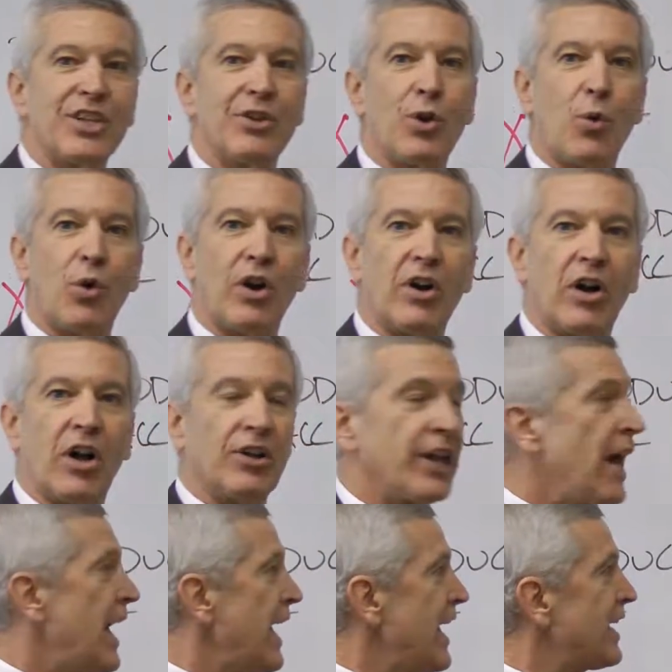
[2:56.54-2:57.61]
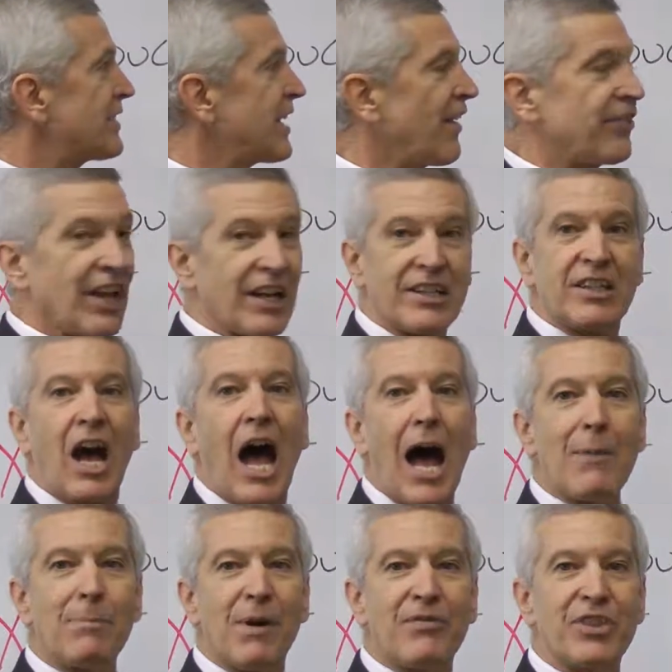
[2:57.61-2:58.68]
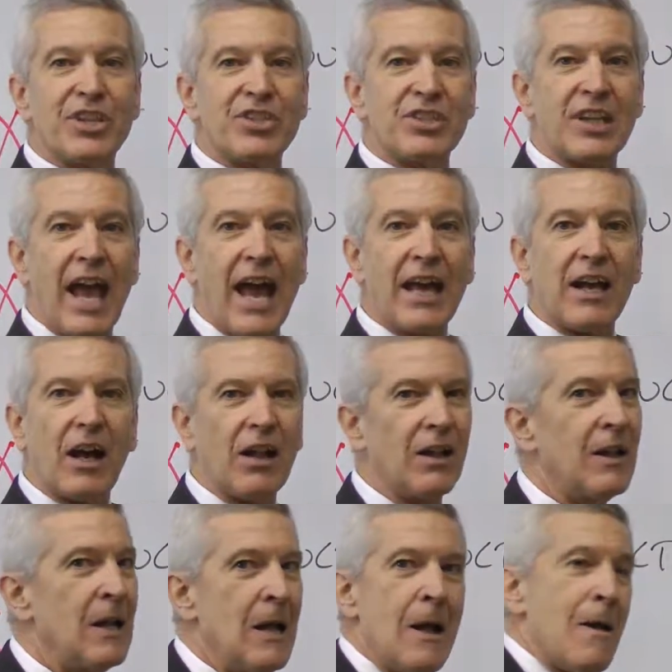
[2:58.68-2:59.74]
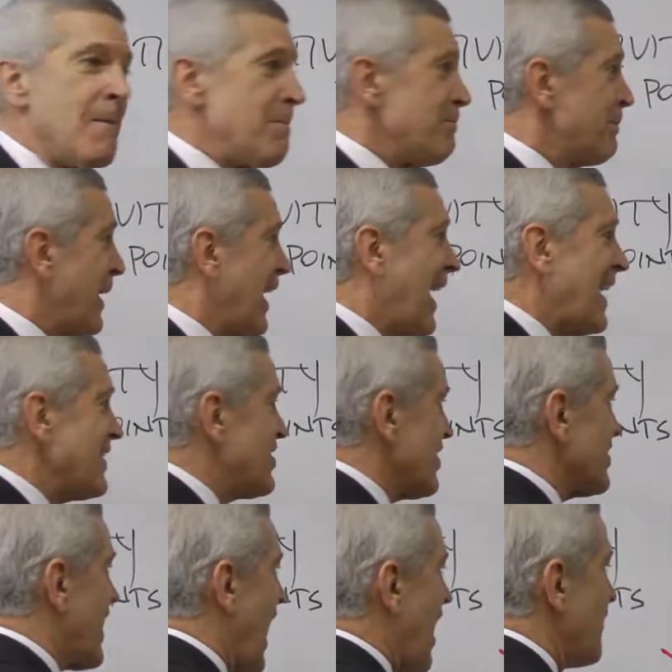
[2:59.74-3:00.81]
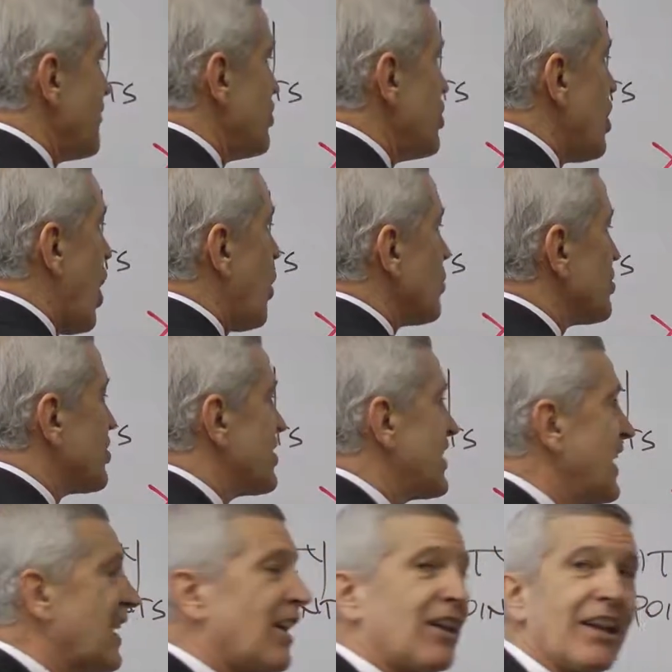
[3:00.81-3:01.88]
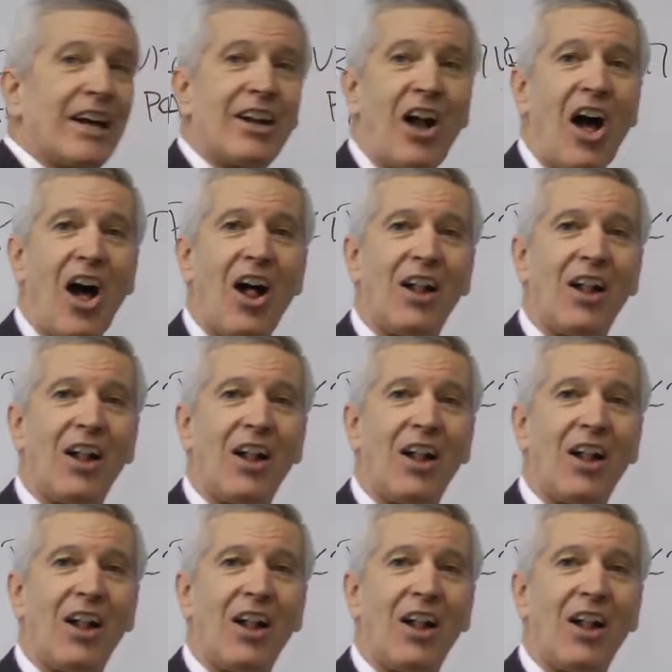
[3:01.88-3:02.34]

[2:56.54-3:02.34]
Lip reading: else in the world, it's at the top of the scale, but I just have no skill at